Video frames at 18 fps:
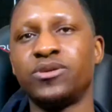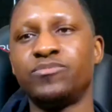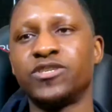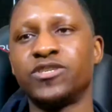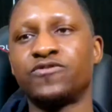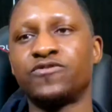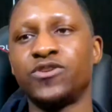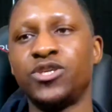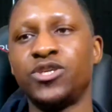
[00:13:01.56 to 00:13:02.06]
much
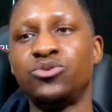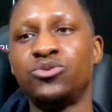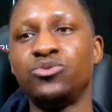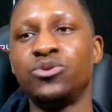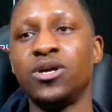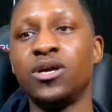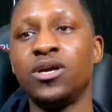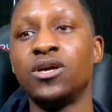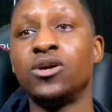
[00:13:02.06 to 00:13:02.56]
for you,
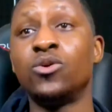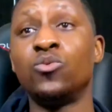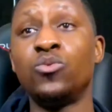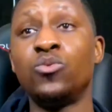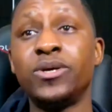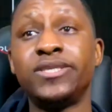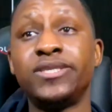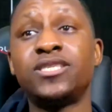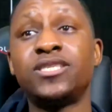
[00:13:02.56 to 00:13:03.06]

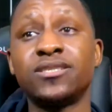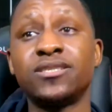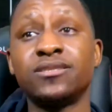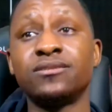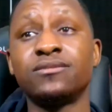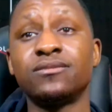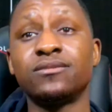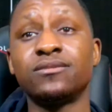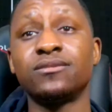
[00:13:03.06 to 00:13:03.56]
which
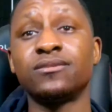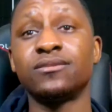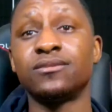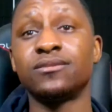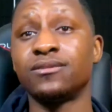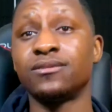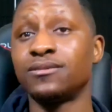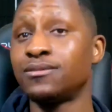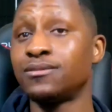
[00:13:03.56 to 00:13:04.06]

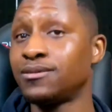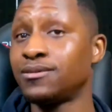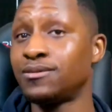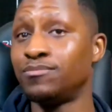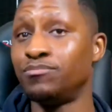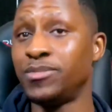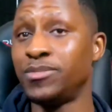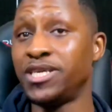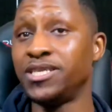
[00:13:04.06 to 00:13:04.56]

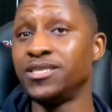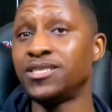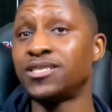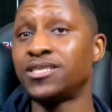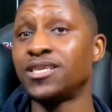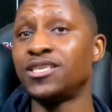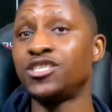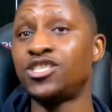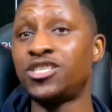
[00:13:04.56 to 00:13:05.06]

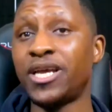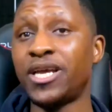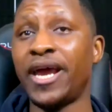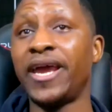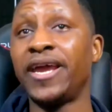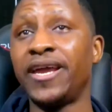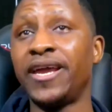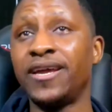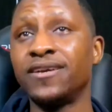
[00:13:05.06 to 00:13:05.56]
means
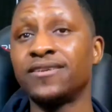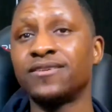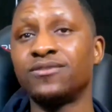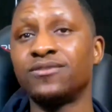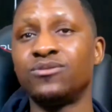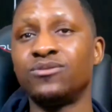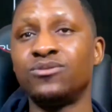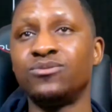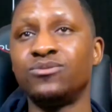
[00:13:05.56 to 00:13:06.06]
Shay,
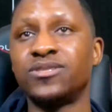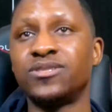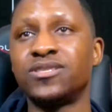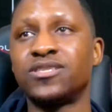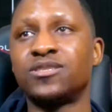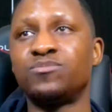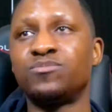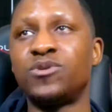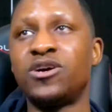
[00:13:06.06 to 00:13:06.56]
who is the
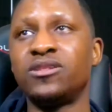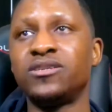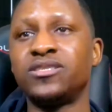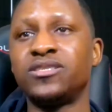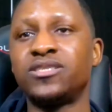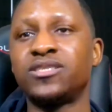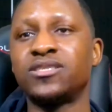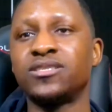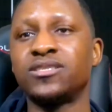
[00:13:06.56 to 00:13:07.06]

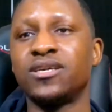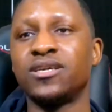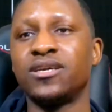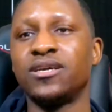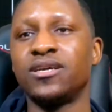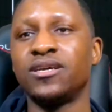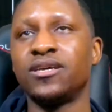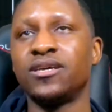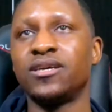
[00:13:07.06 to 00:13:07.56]
smallest
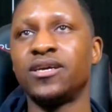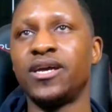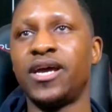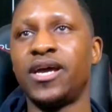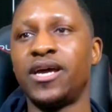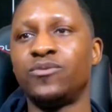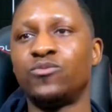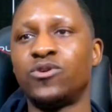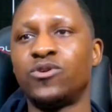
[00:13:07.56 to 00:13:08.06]

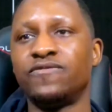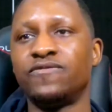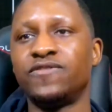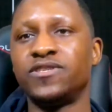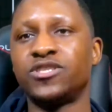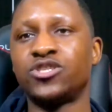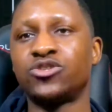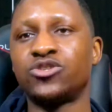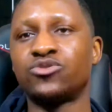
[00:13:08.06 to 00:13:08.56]
and one of the
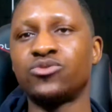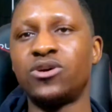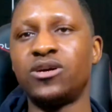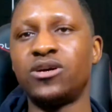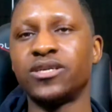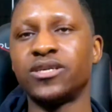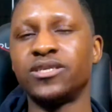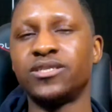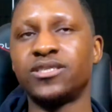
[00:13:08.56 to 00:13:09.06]

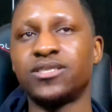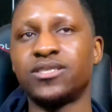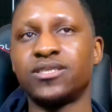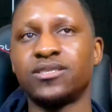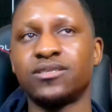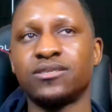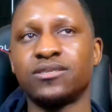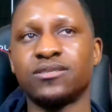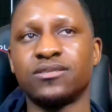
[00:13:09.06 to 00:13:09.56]
strongest
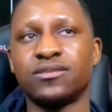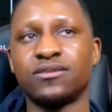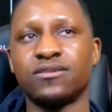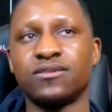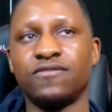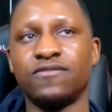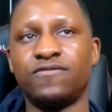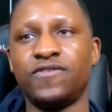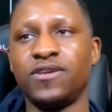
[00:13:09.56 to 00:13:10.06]

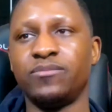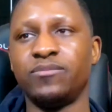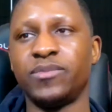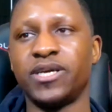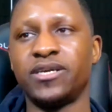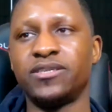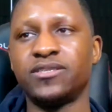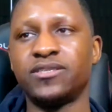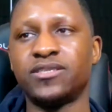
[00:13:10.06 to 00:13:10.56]

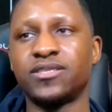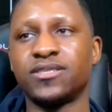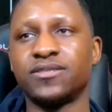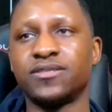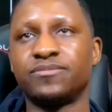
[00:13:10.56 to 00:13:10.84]
females.